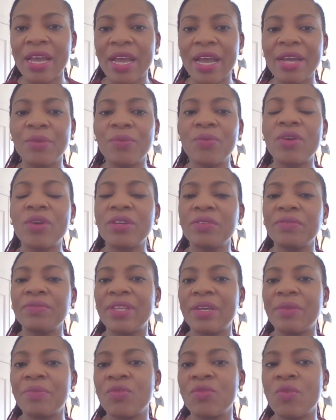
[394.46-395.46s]
And one of
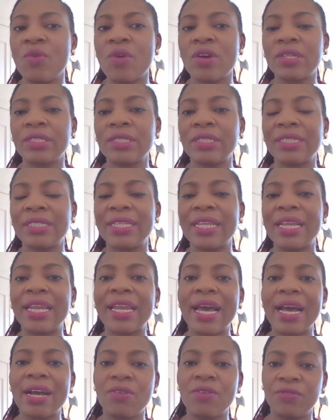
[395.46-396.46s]
them was the
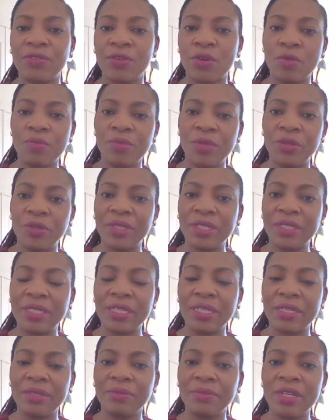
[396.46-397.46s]
lack of
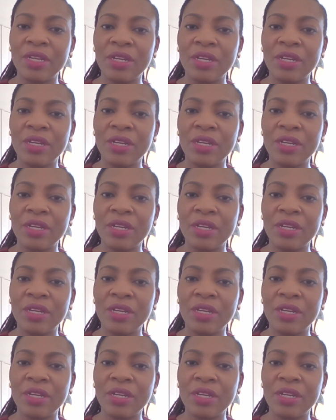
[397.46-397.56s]
community.